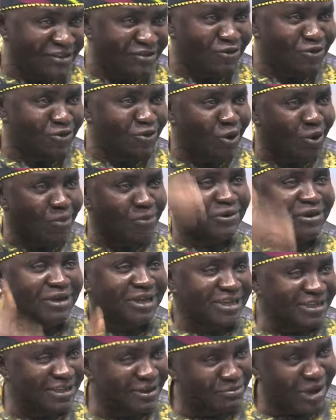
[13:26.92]
prices go
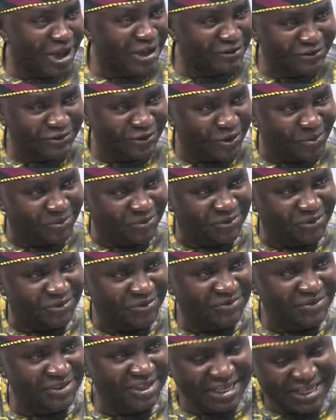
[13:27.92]
up, the demand
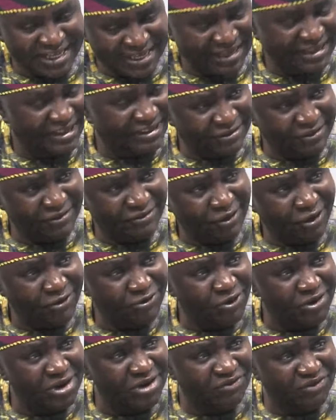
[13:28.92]
drops. This is
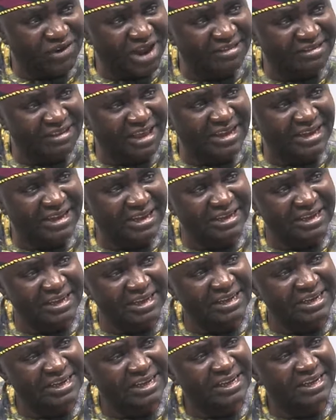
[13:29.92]
also reflected
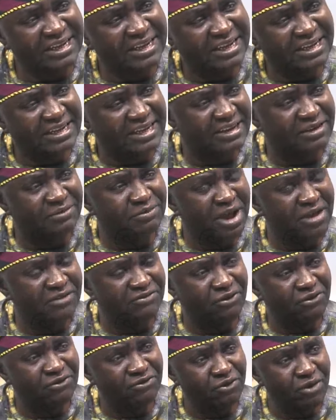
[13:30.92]
in, in, in the
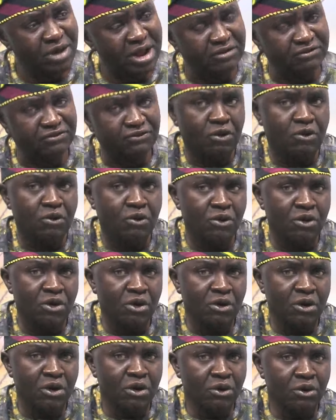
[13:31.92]
demand for fuel.
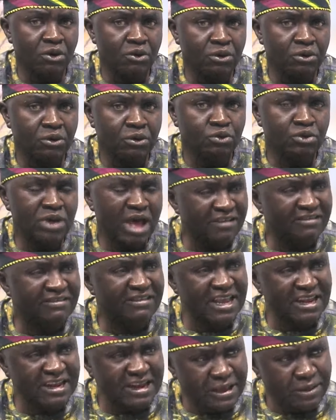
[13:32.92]
So we
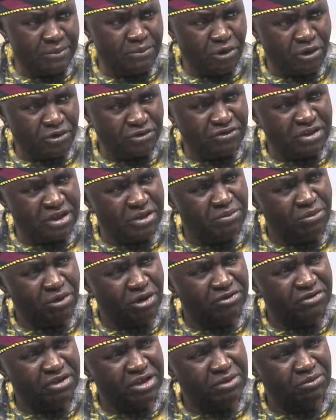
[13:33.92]
are seeing a much, a
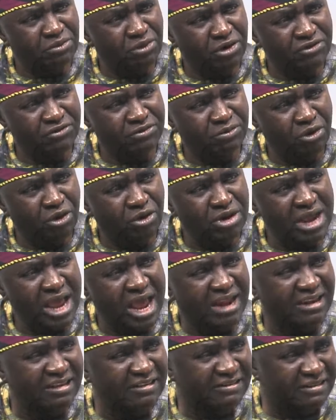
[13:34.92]
much, a much more
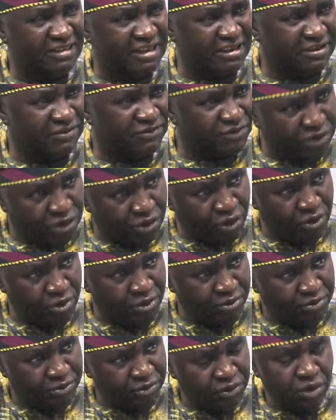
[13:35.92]
realistic
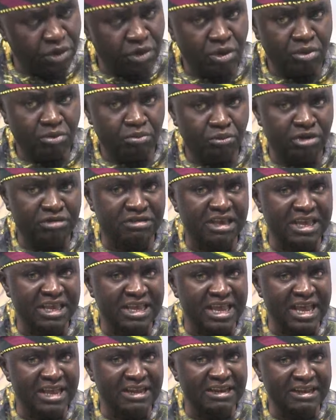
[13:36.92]
figure. But
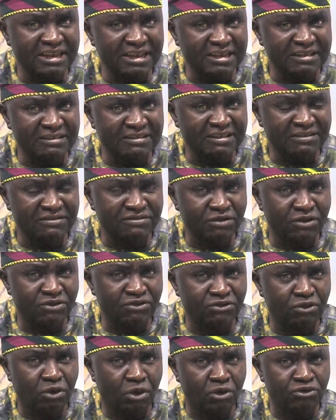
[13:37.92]
again, it is
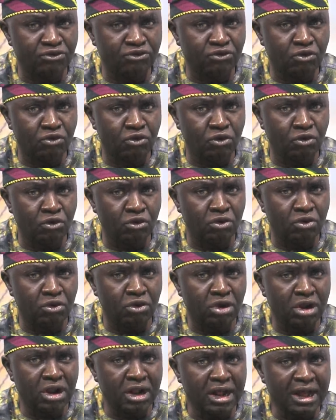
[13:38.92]
not
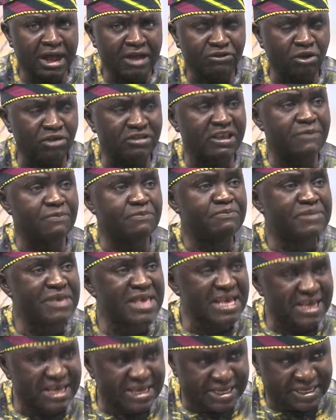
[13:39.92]
also such a
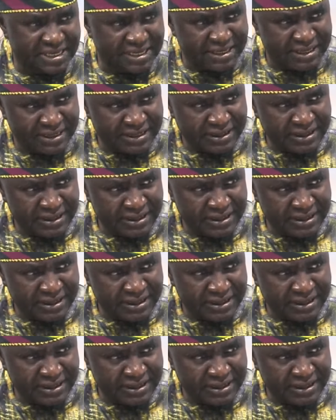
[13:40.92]
big